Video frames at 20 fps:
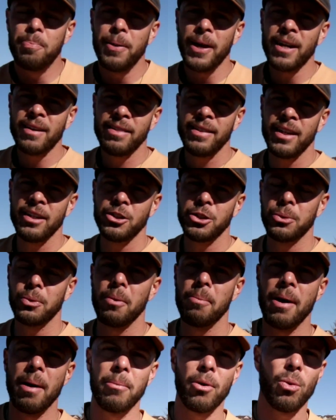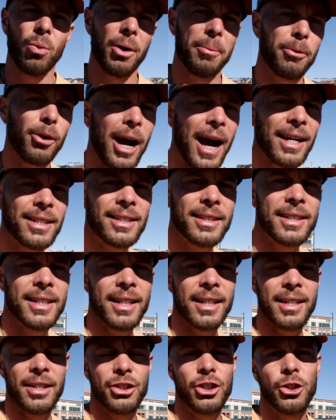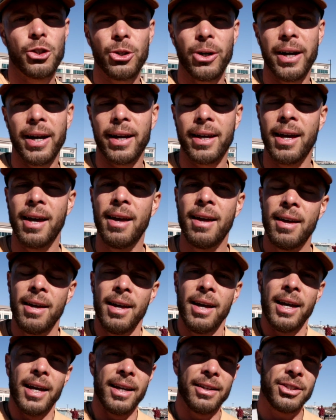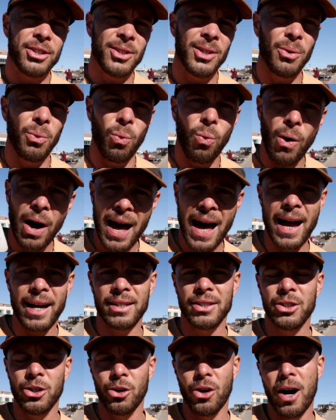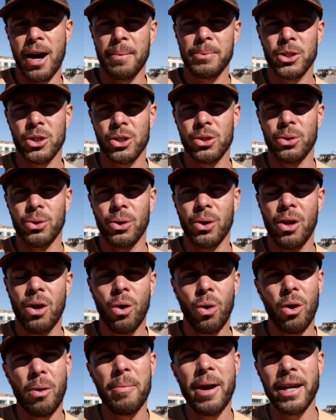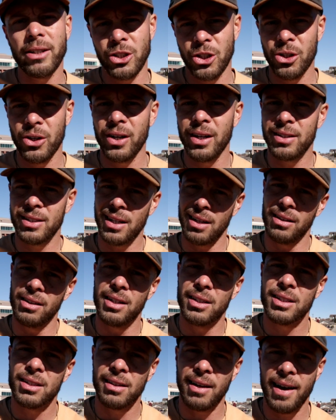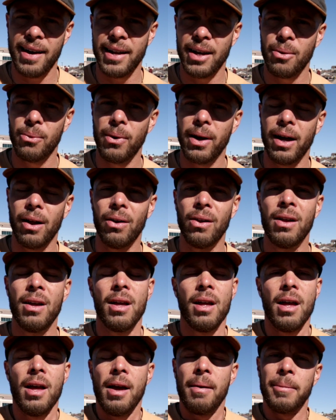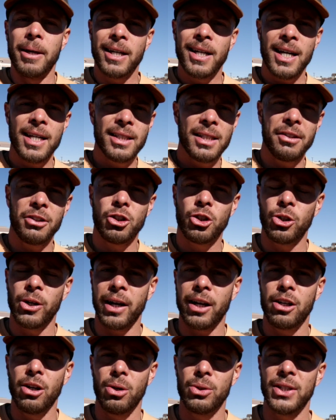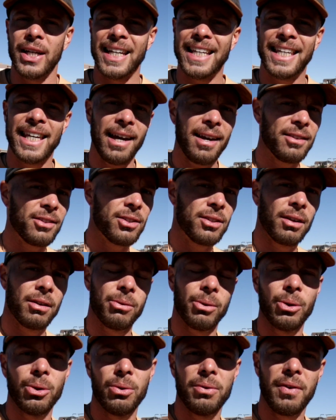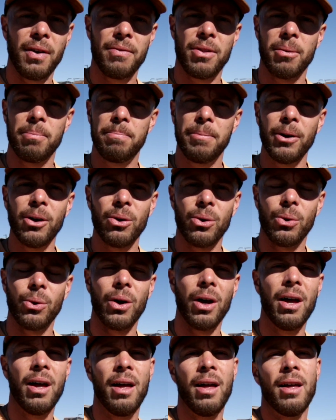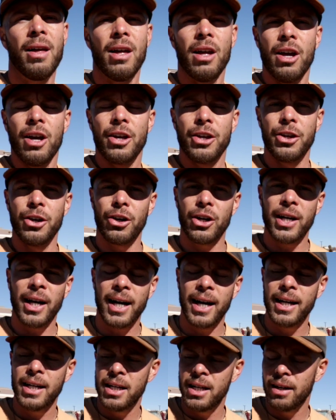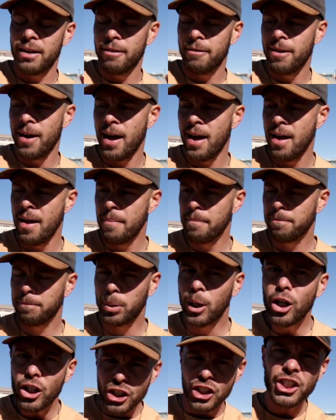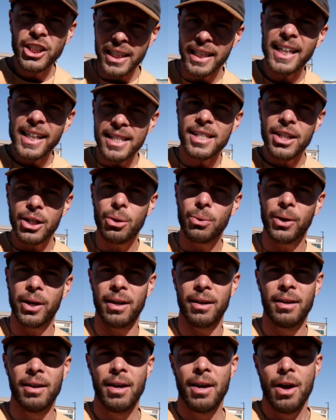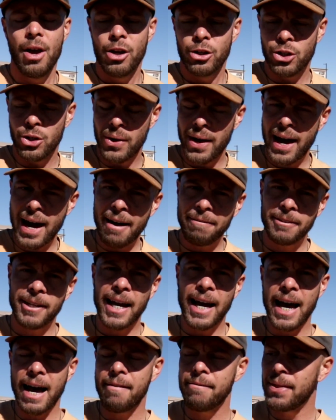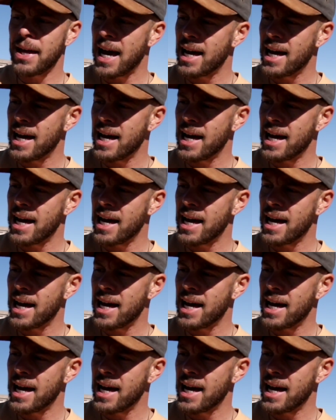big thing to remember when practicing this trick is to wax your obstacle, or make sure it's at least sliding well. Because this trick goes against the groove of the boot, you're kind of pushing into it. So you have to have